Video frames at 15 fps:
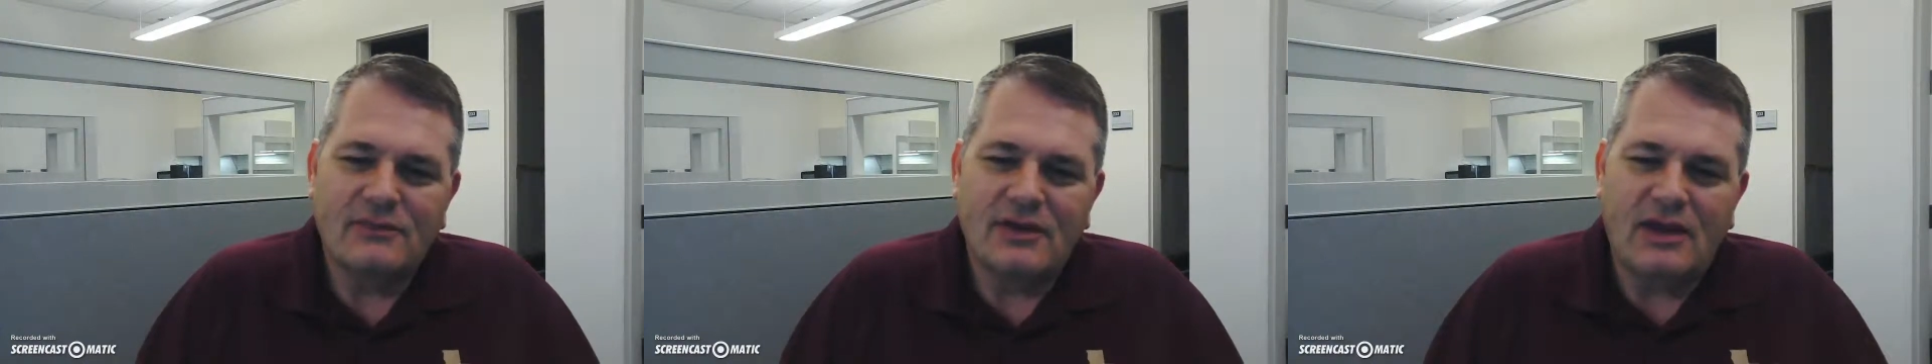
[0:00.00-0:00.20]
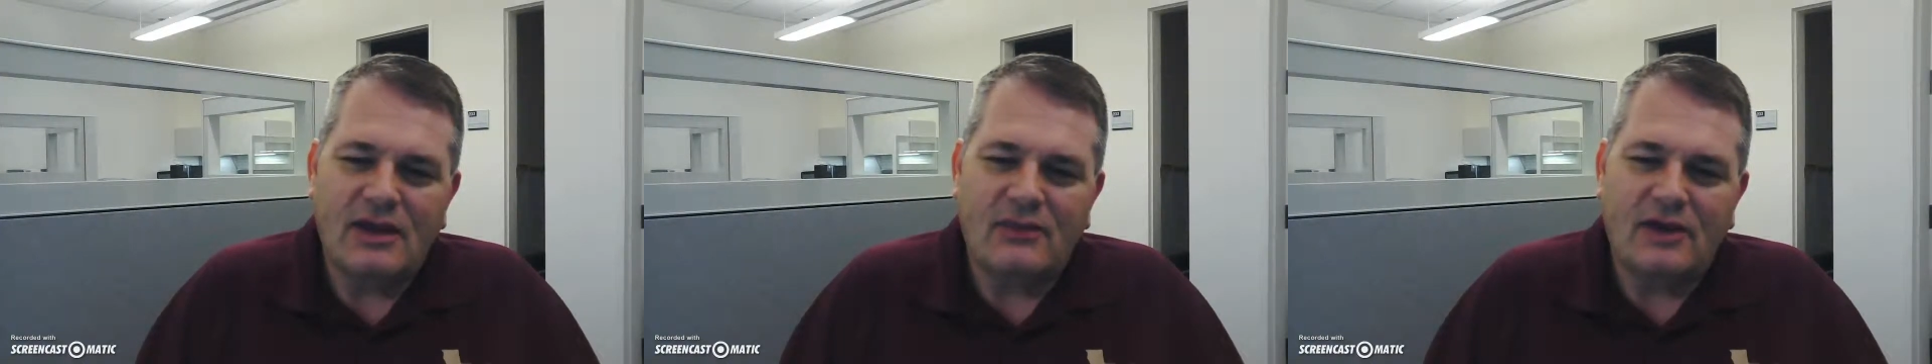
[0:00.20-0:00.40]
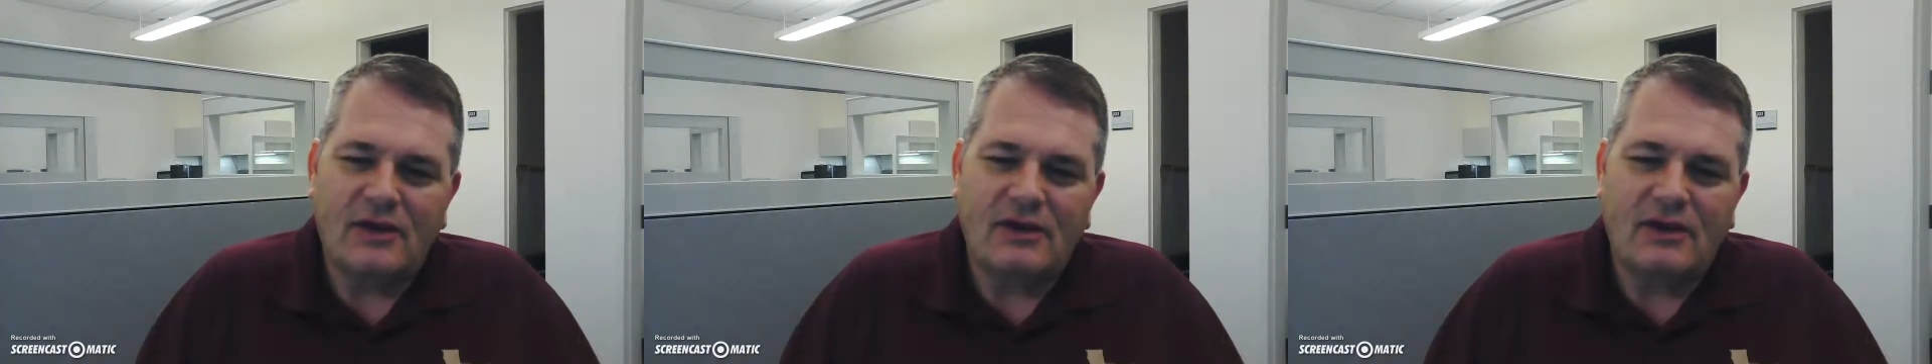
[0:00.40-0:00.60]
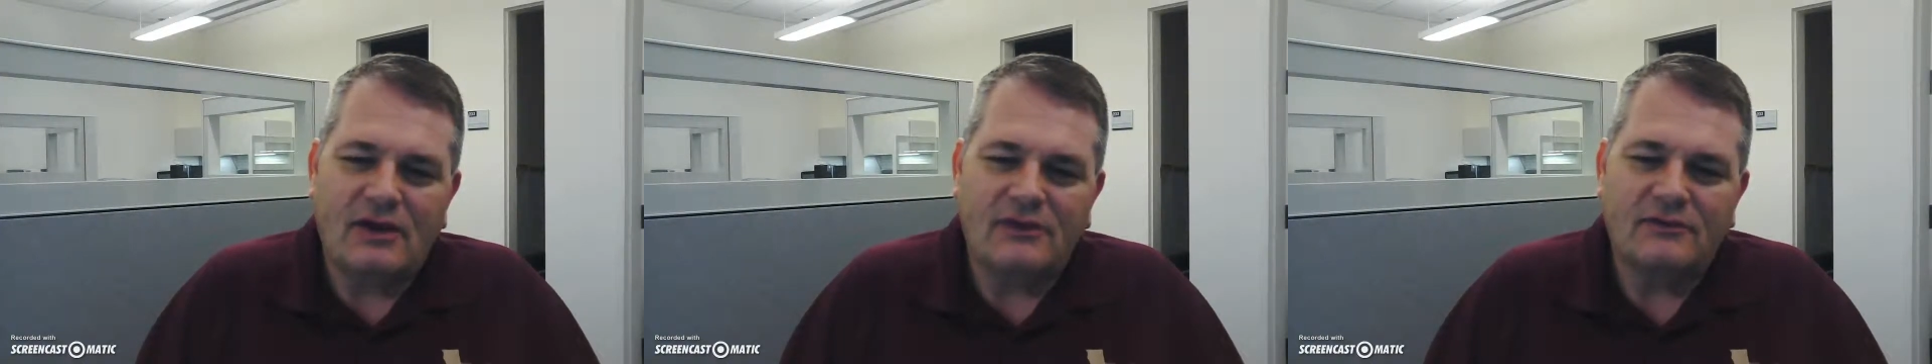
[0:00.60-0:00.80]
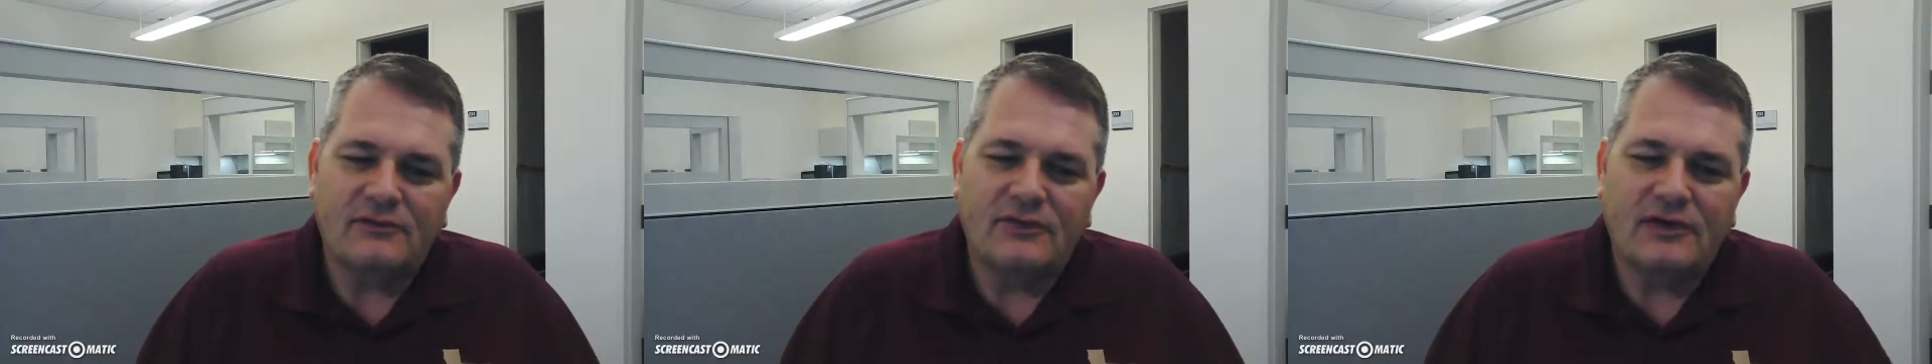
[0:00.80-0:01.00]
Anyway, on
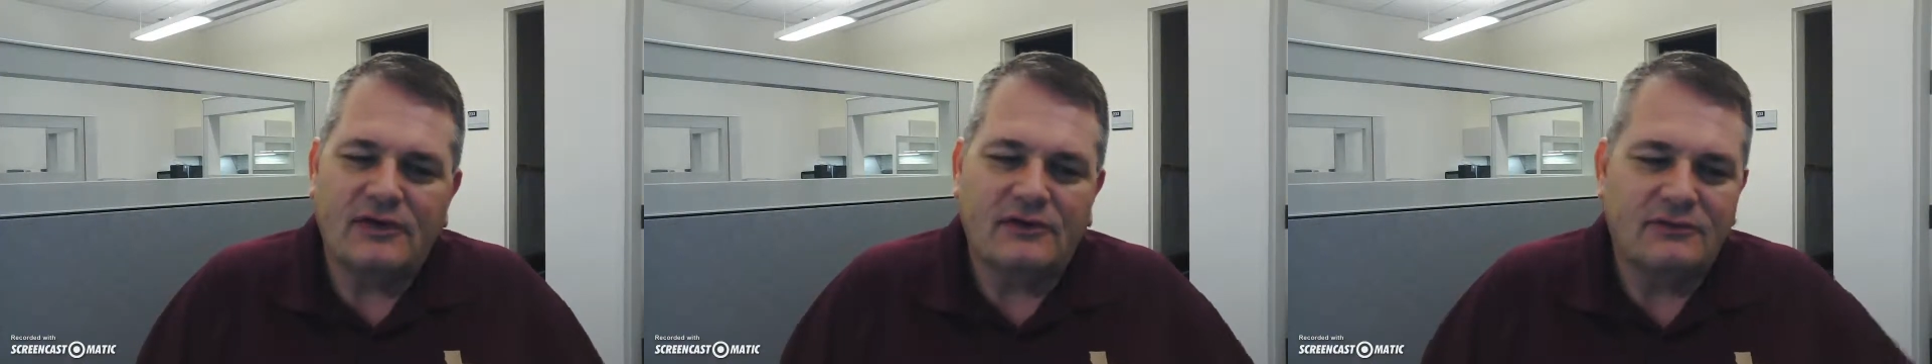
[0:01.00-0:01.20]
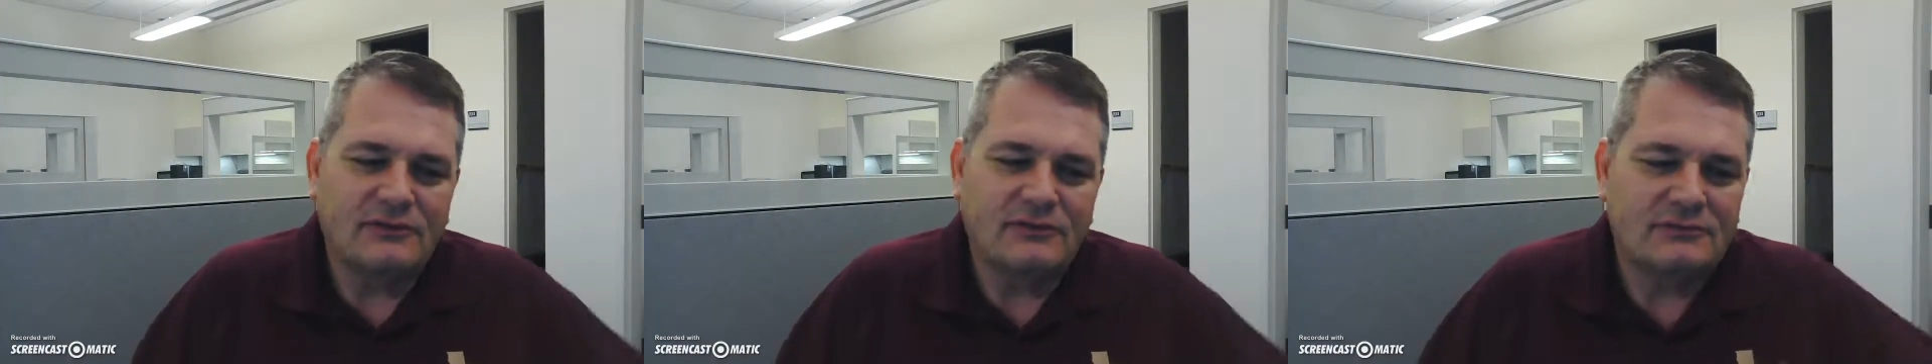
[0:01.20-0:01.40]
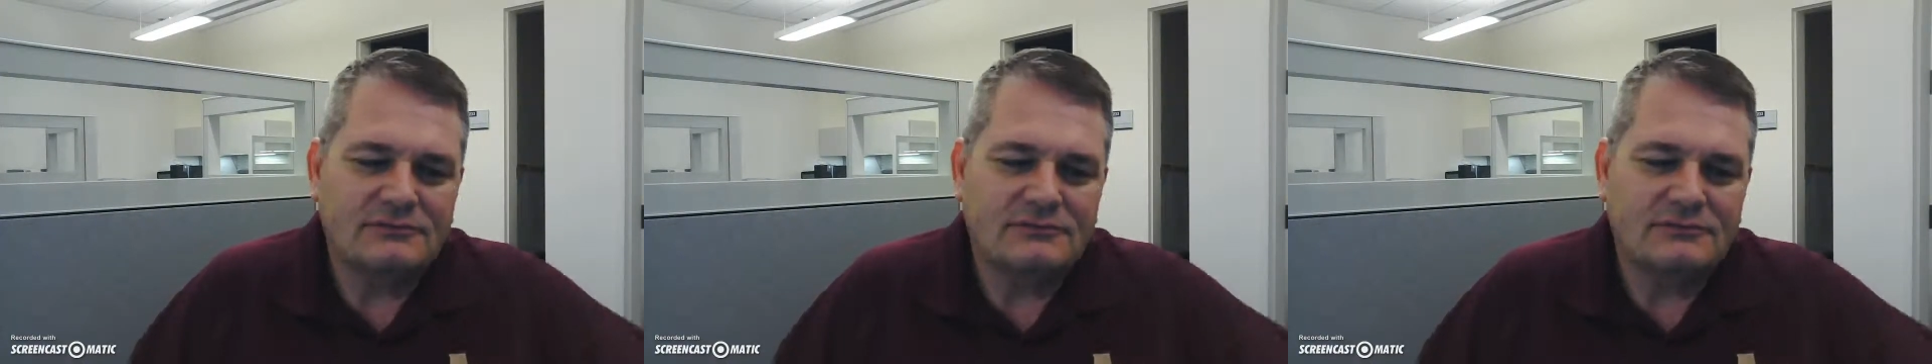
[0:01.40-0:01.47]
to the videos.